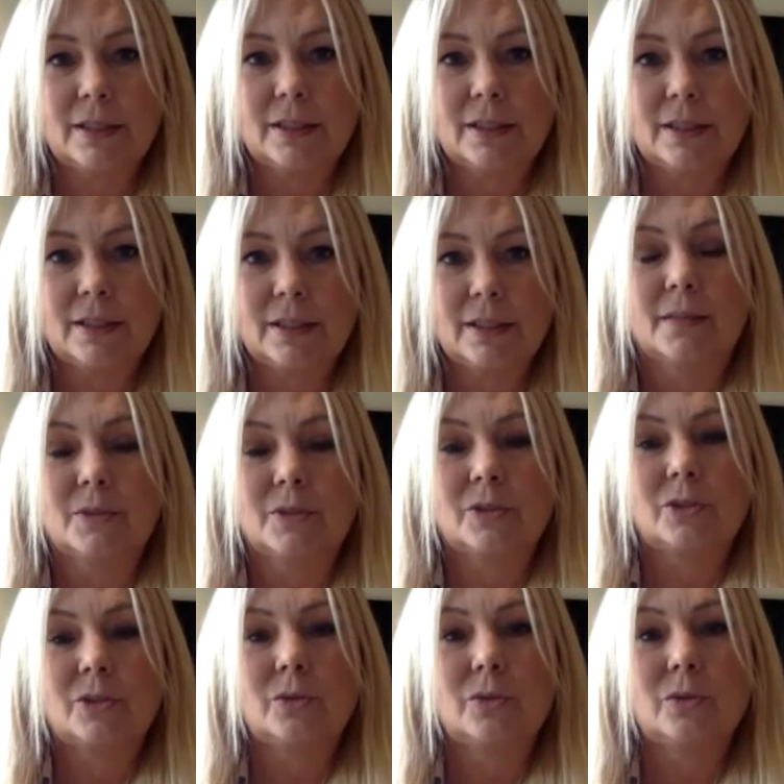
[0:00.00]
And I'm
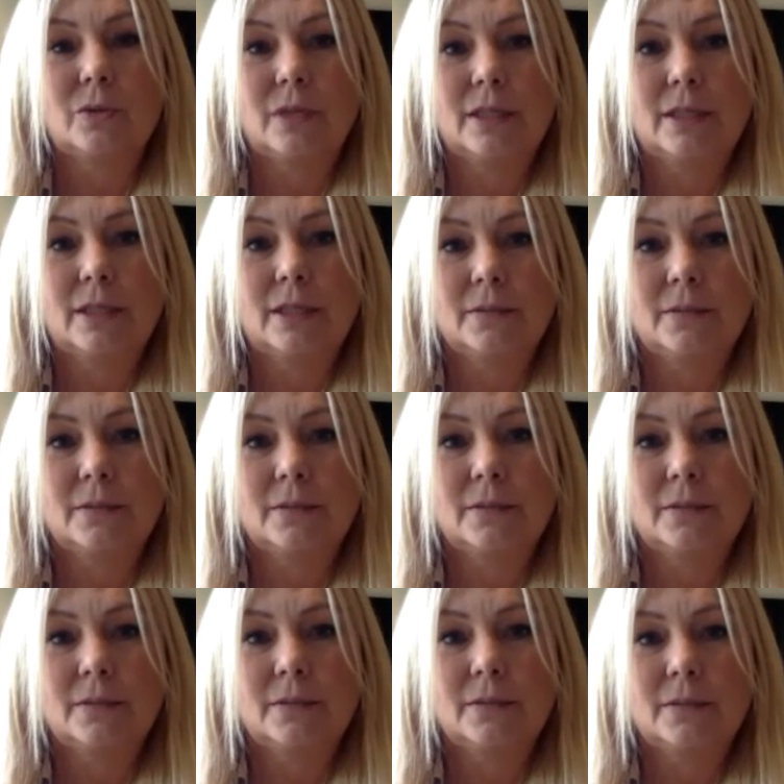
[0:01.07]
so
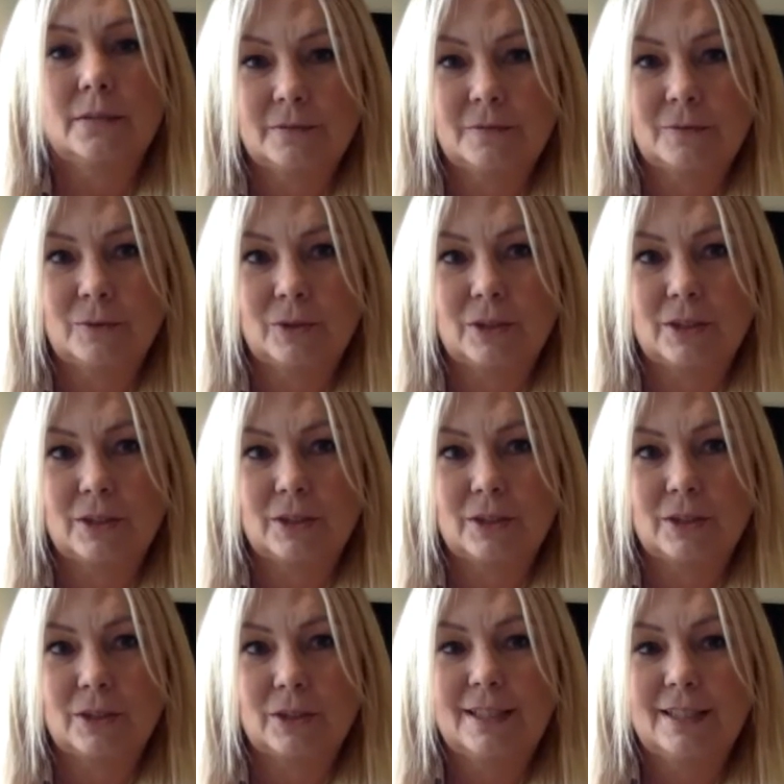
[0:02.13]
grateful for
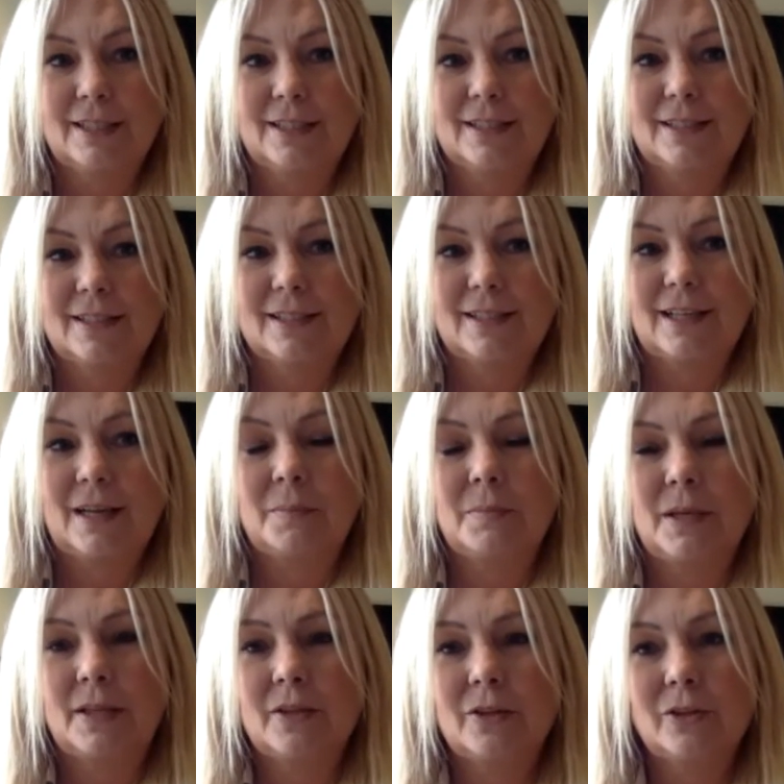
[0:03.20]
a
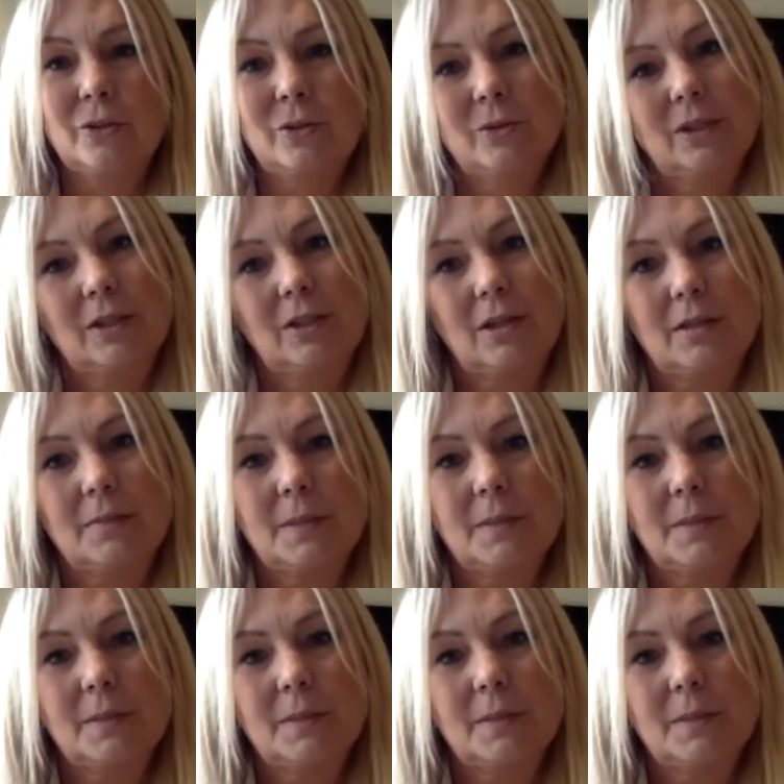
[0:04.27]
mother who a lot of